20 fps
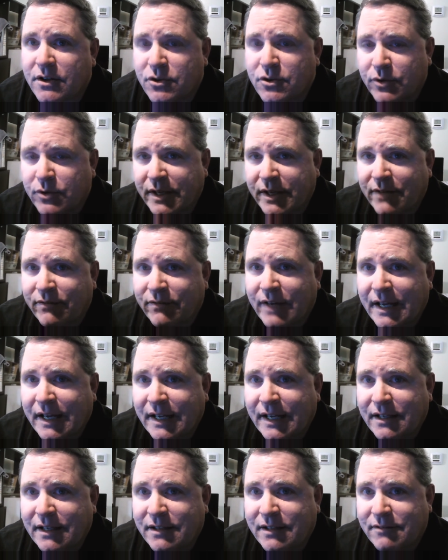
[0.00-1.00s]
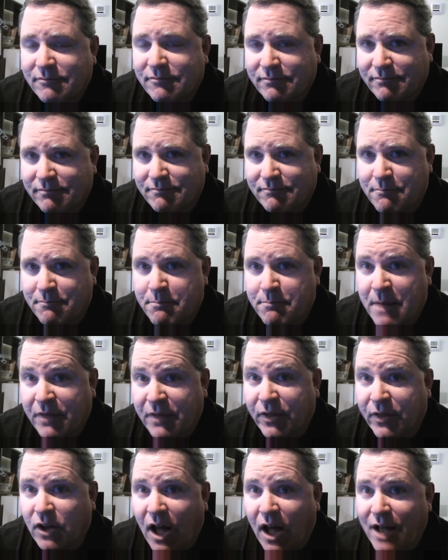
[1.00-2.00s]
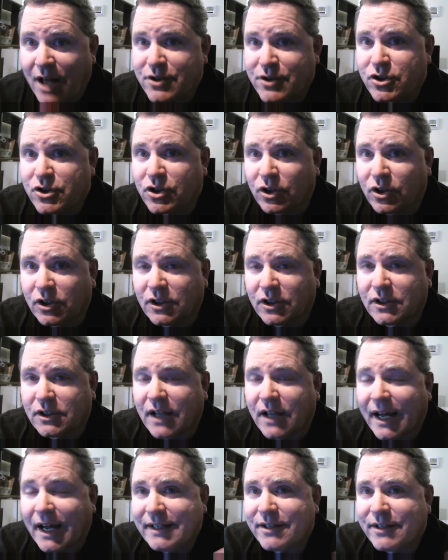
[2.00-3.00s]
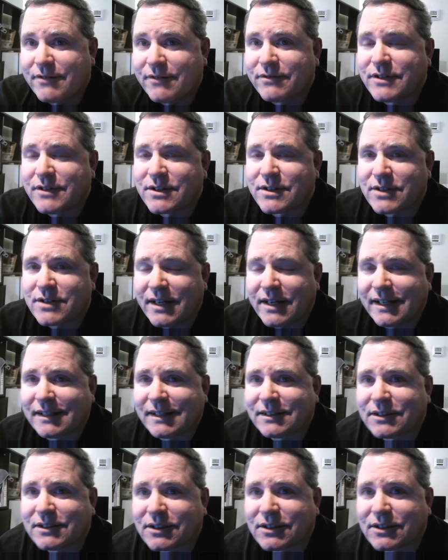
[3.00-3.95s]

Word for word: to give a mythological line of descent,